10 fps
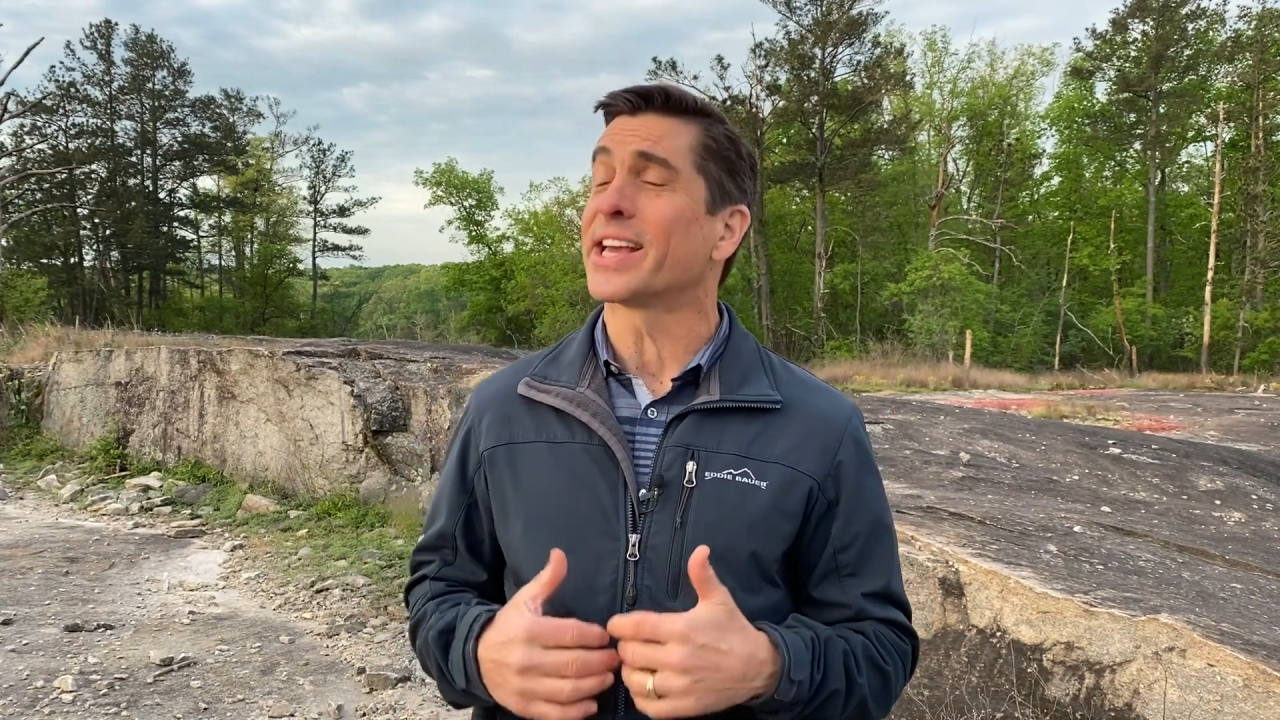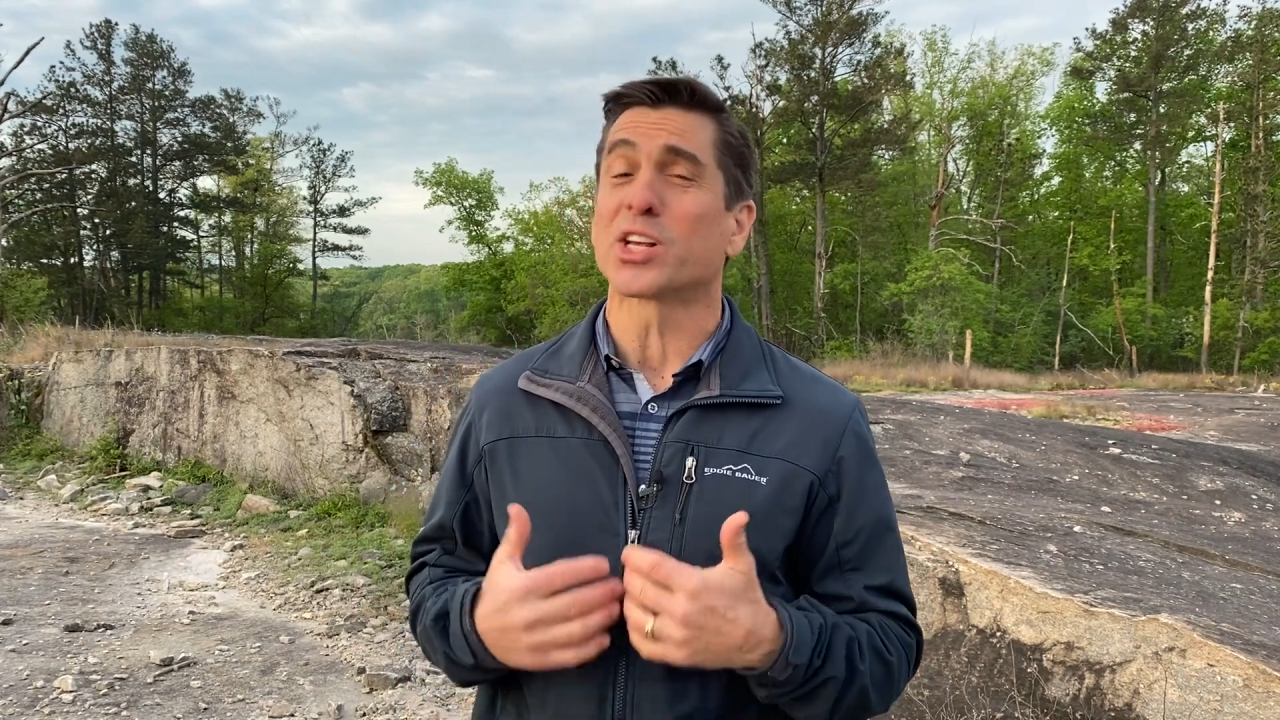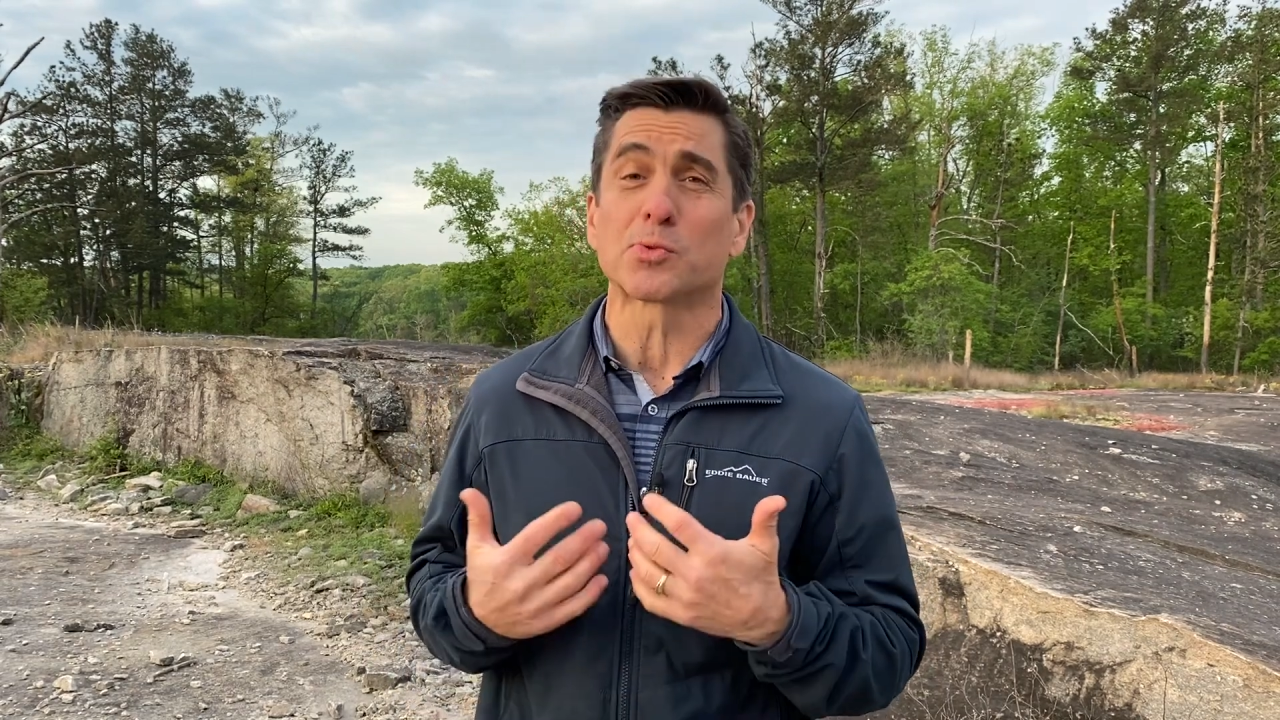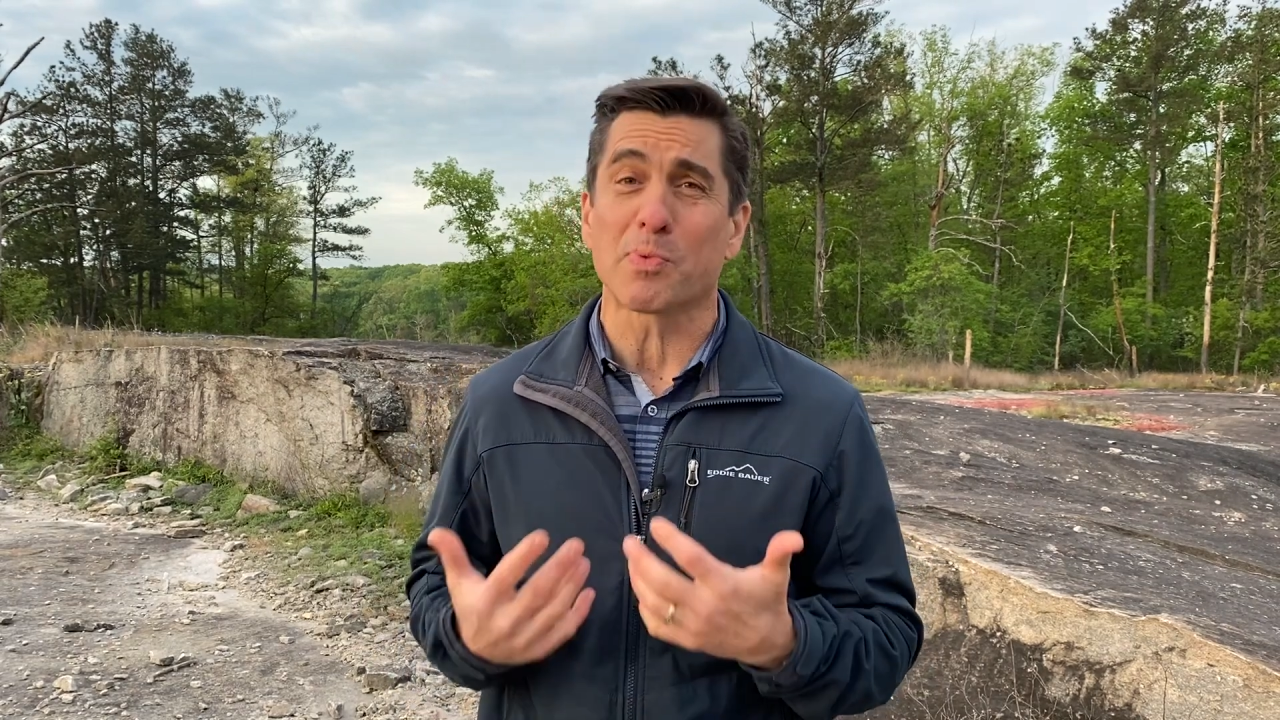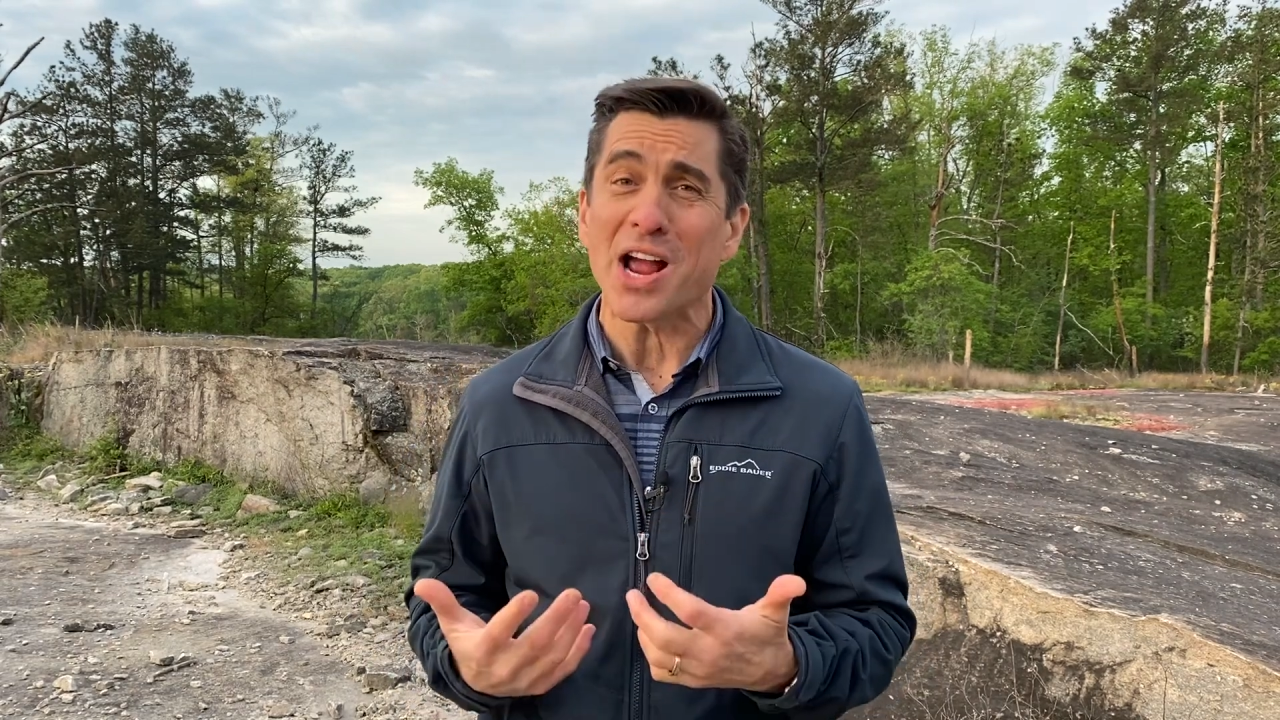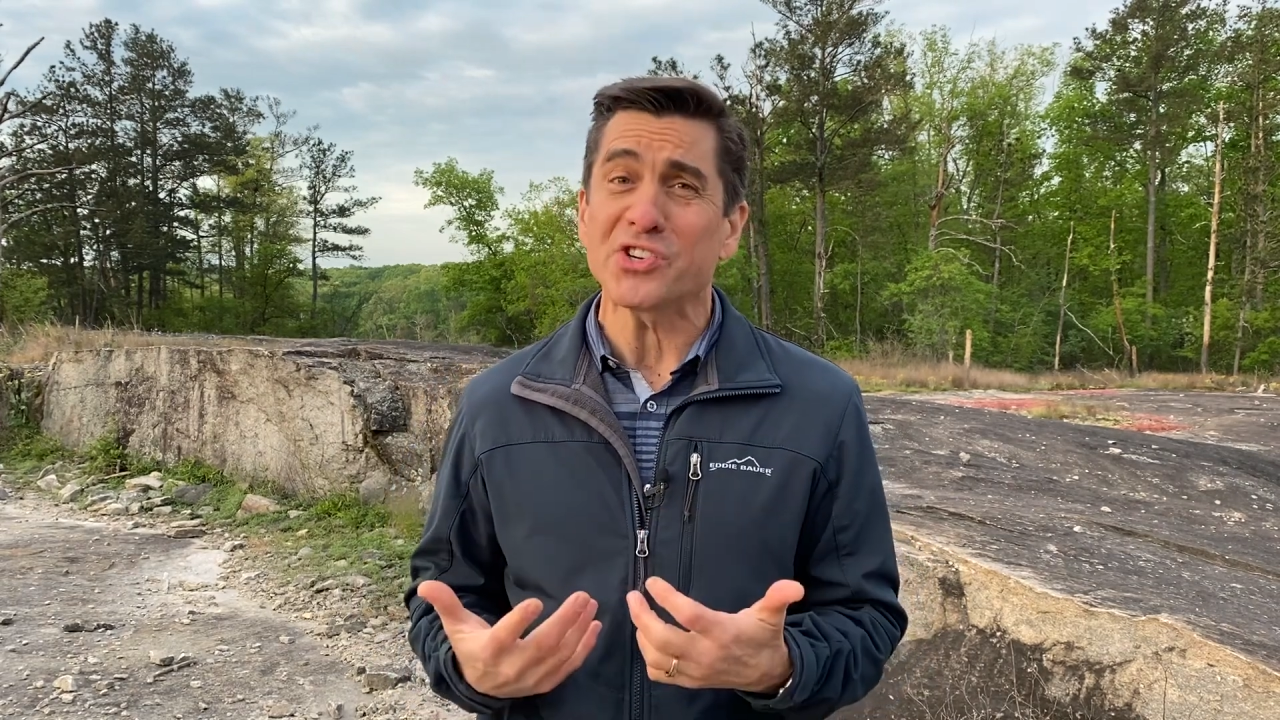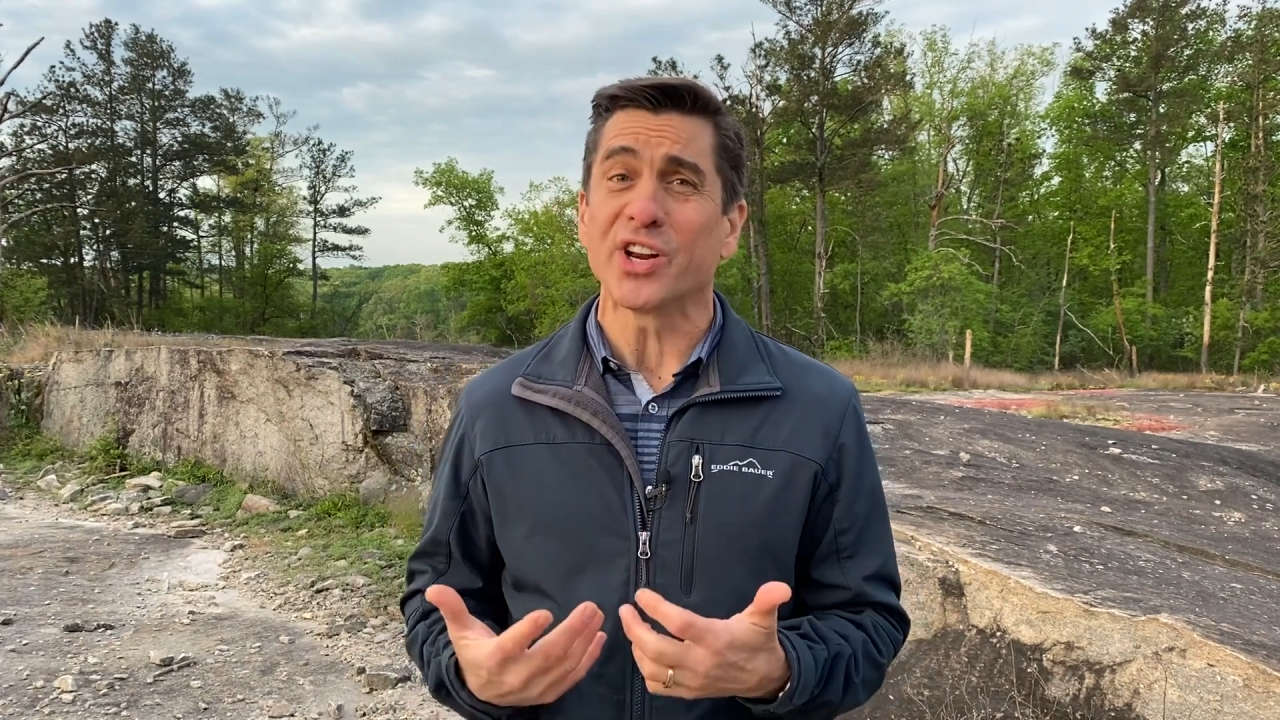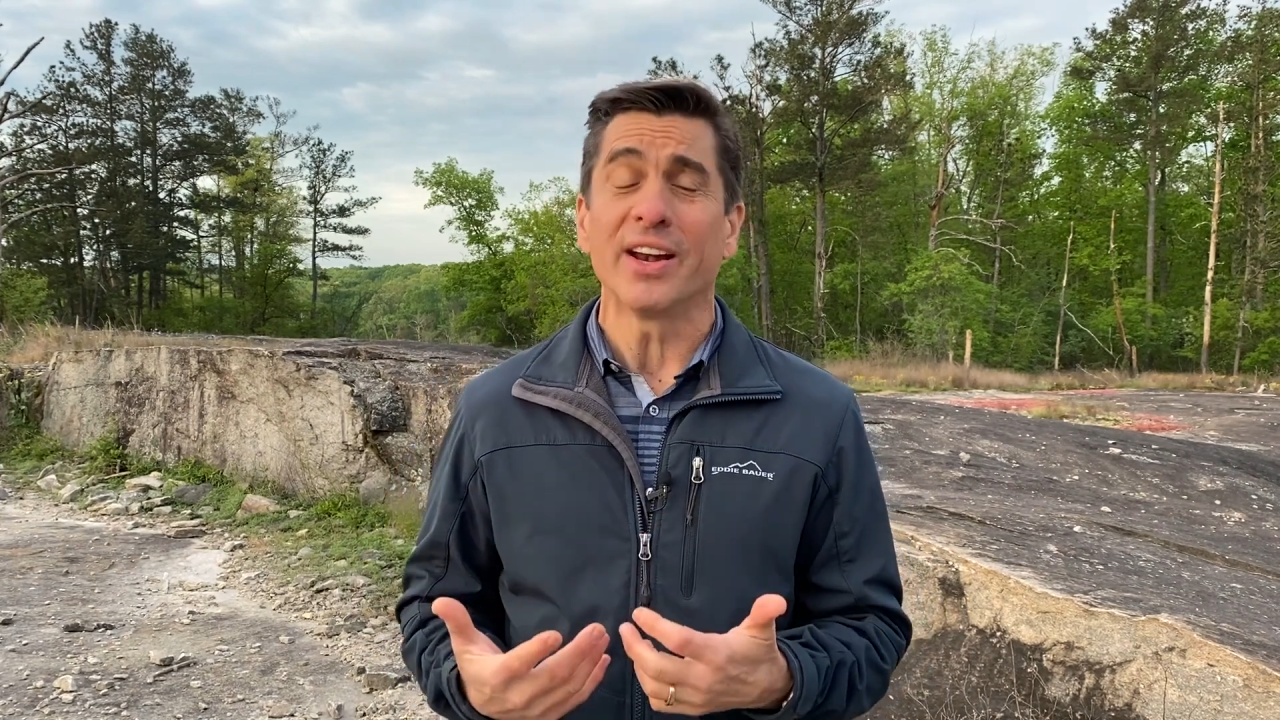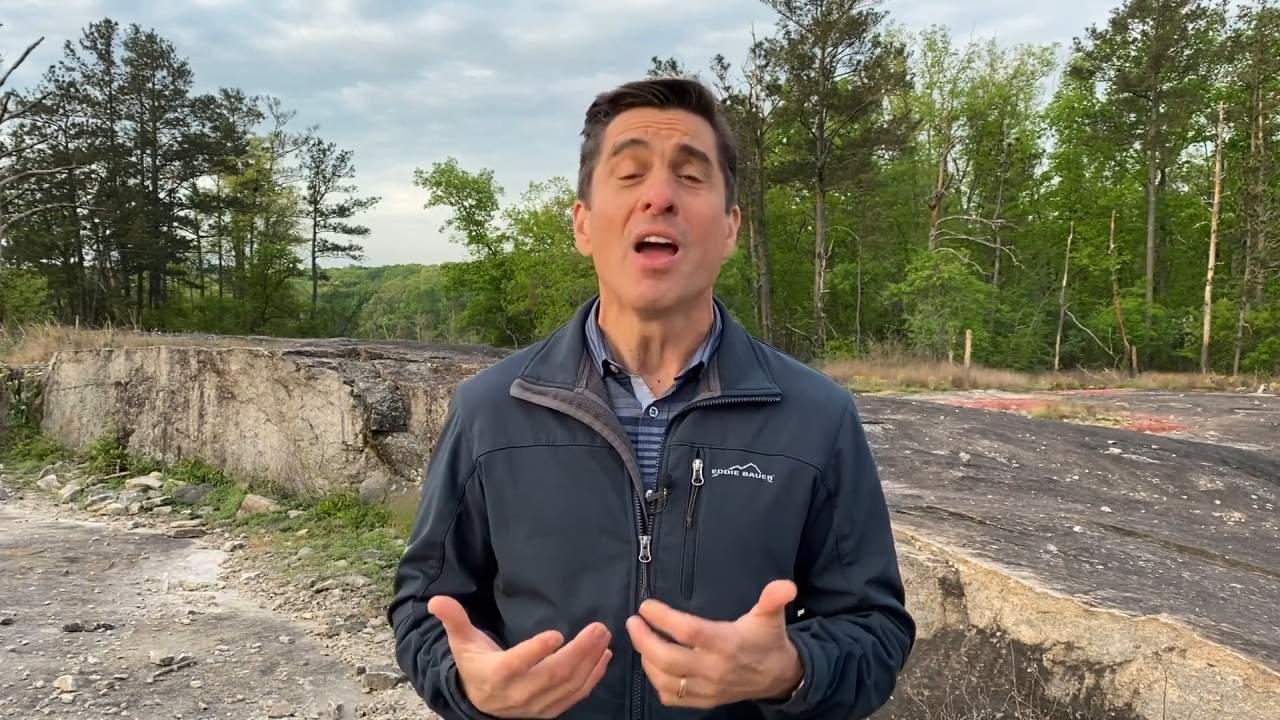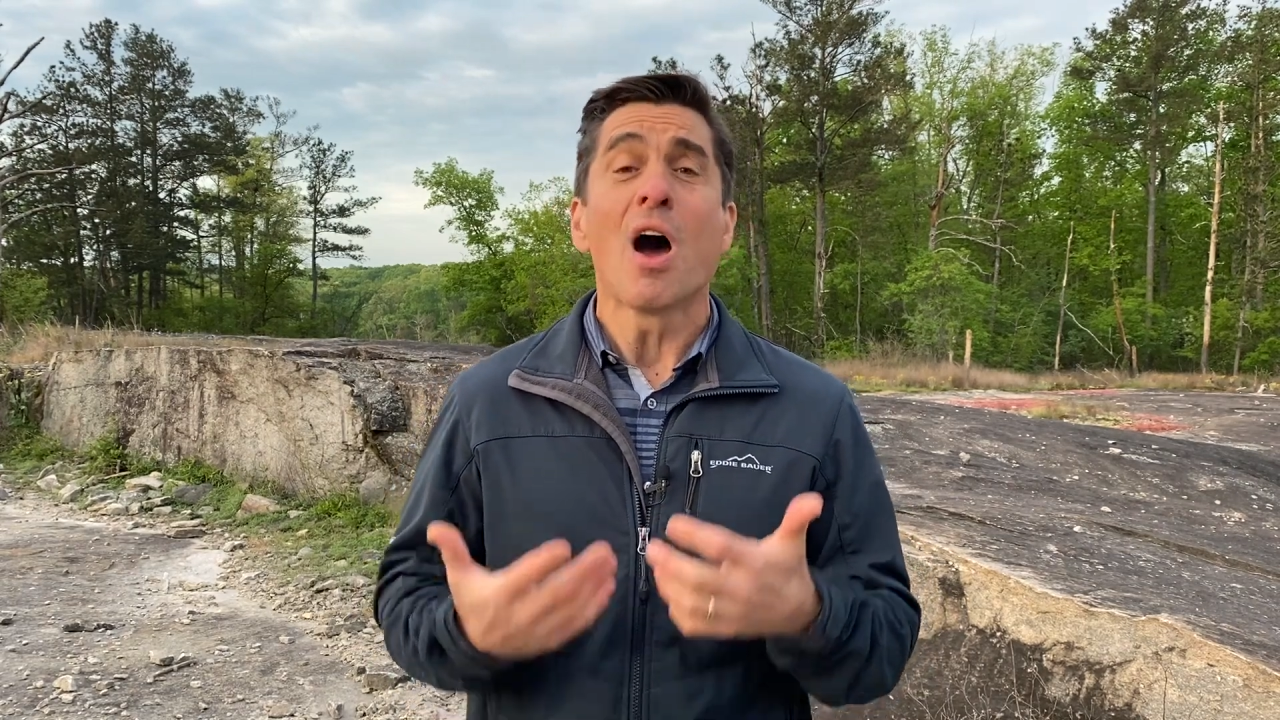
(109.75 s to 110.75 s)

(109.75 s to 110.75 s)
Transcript: expression